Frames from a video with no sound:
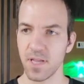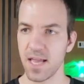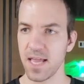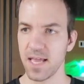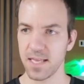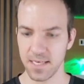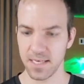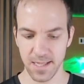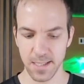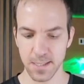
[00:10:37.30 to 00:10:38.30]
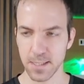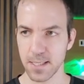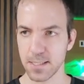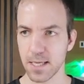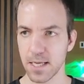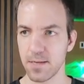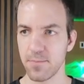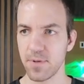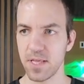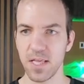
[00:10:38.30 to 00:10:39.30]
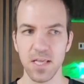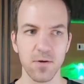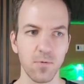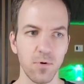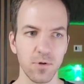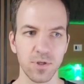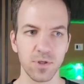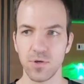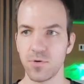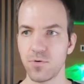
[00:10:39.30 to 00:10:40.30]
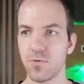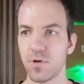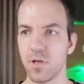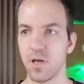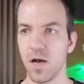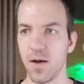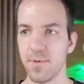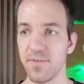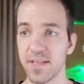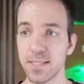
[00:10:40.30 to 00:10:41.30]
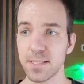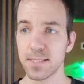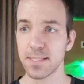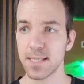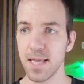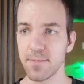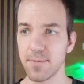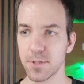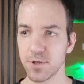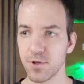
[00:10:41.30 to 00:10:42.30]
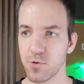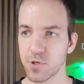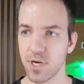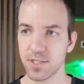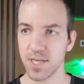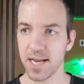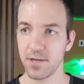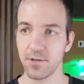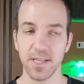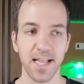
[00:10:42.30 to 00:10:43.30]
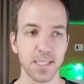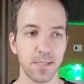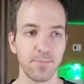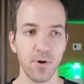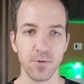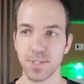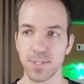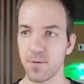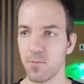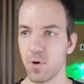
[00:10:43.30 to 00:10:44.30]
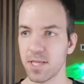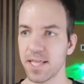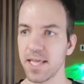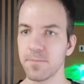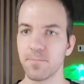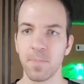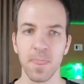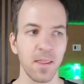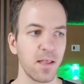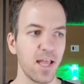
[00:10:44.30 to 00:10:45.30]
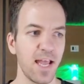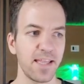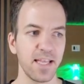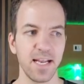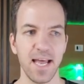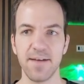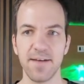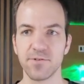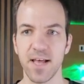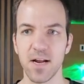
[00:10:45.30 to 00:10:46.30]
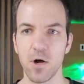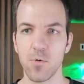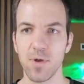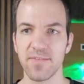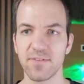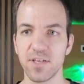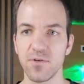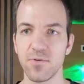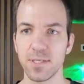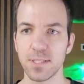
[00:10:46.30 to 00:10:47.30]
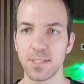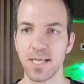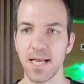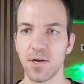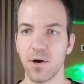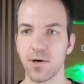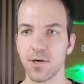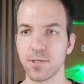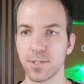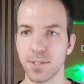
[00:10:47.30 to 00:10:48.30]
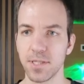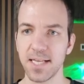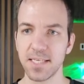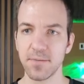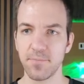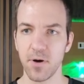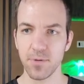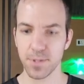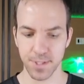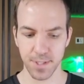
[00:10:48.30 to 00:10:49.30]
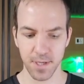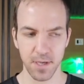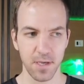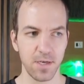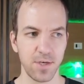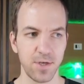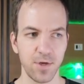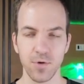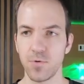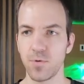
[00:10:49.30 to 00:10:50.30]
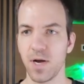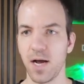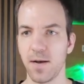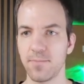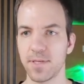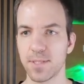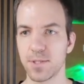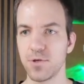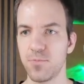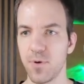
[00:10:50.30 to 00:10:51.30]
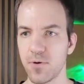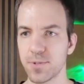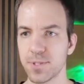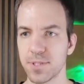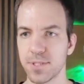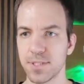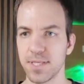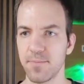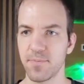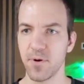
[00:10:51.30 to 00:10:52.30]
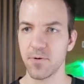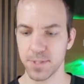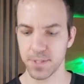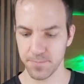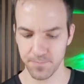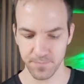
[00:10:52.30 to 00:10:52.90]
And this is going to be equal to, if this is the same as our URL title, then that's the post that we want to get. And then after that, all we have to do is set our selected posts to this new post, temp post.